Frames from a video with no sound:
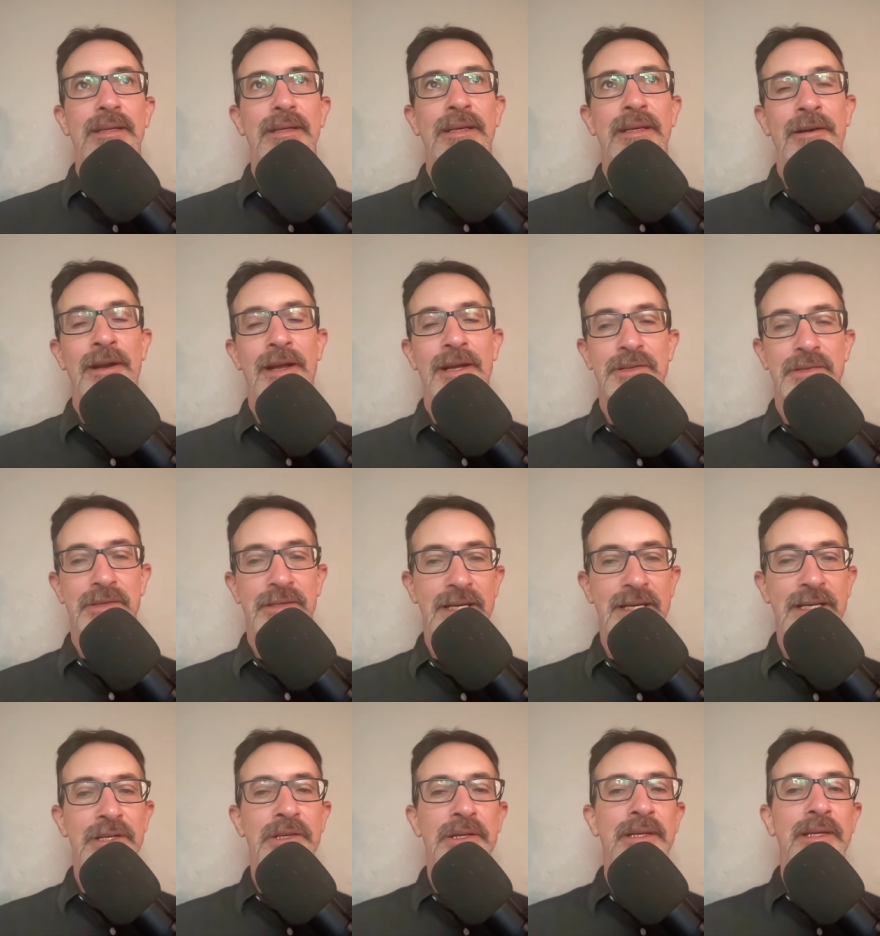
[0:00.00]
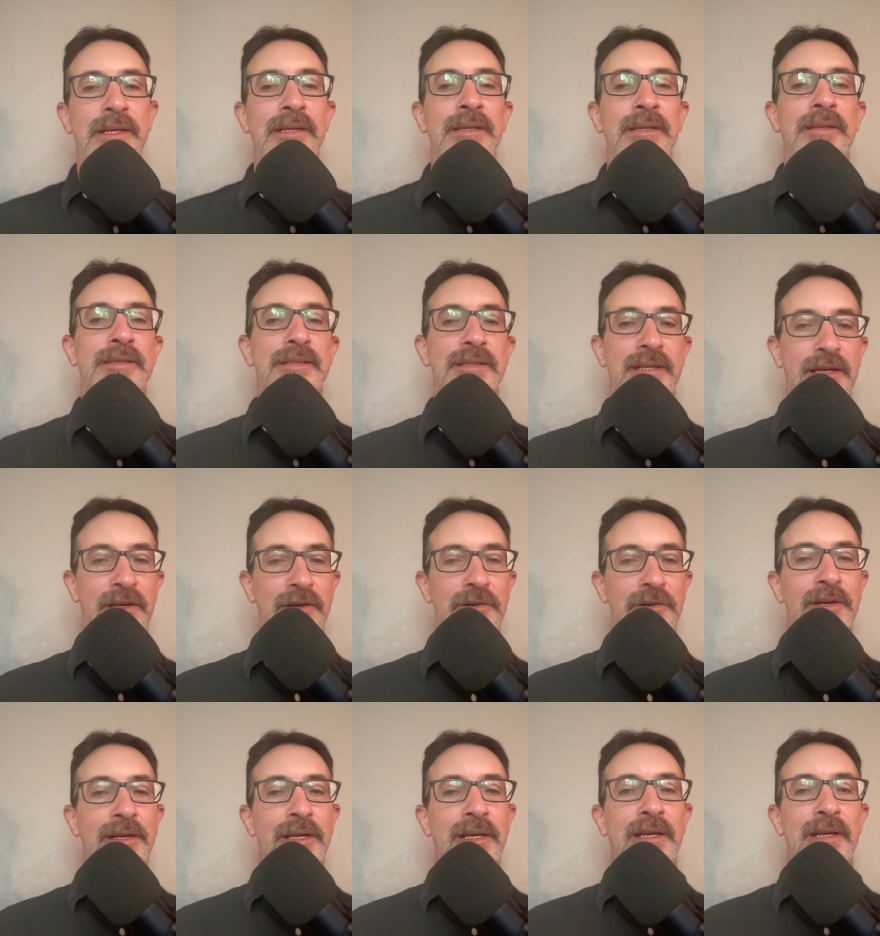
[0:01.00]
internationalization
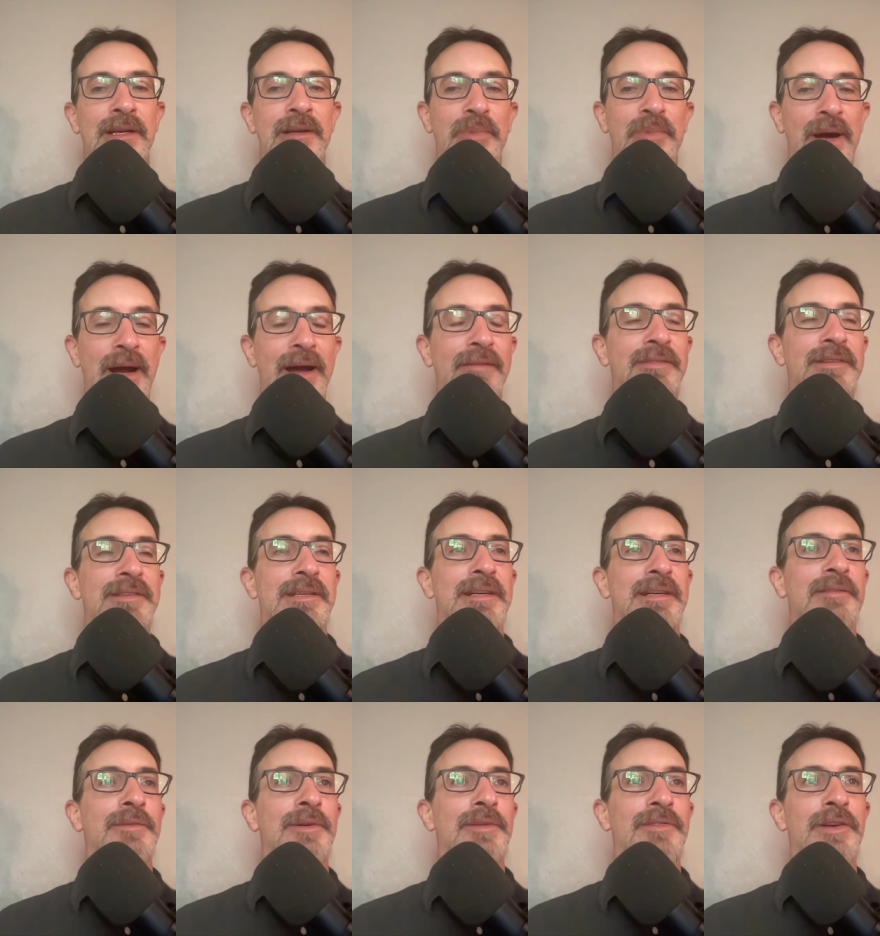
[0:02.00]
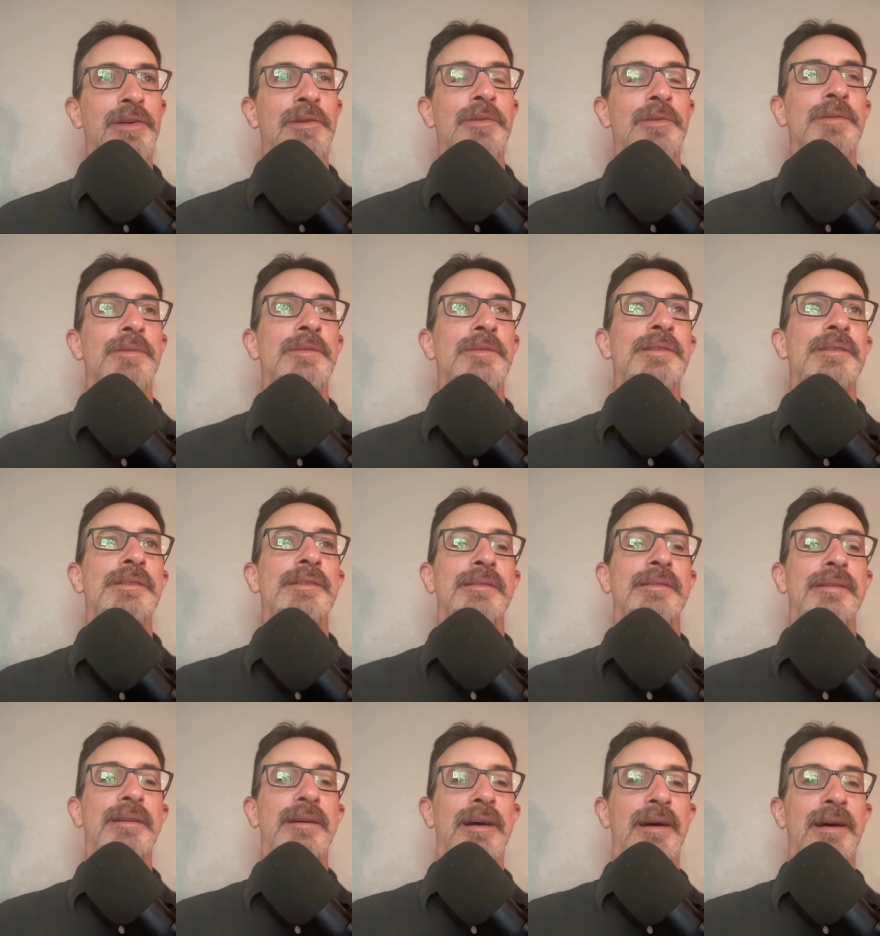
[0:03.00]
security right. privacy reviews
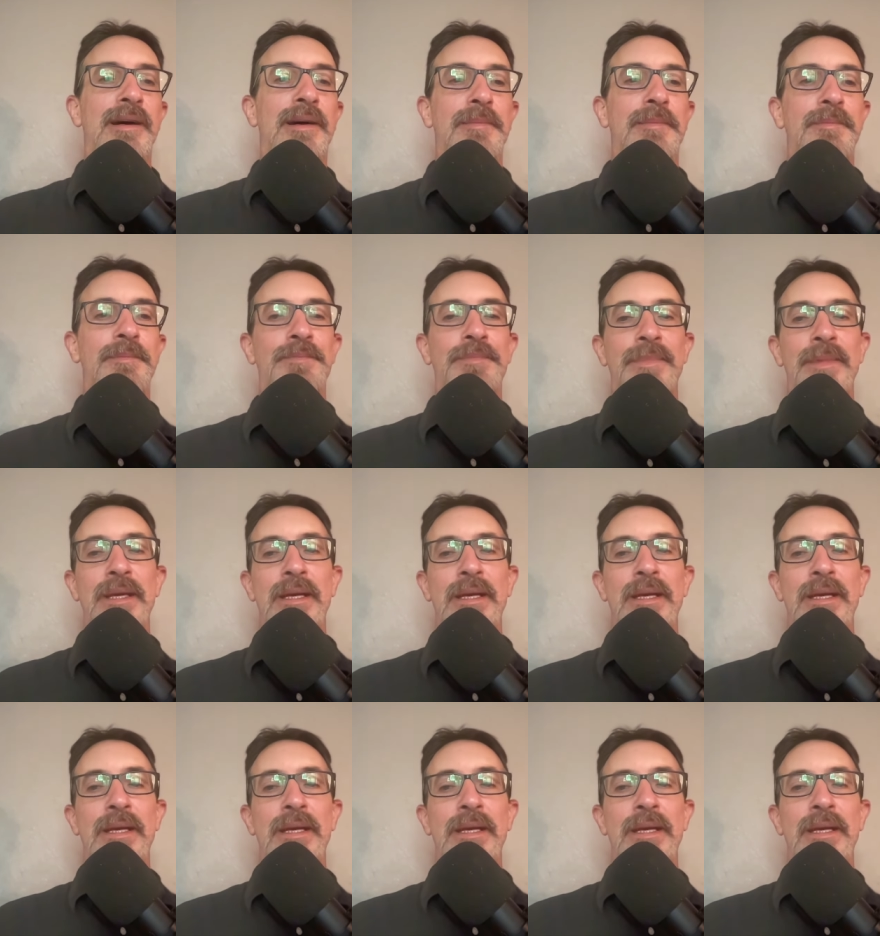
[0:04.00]
um,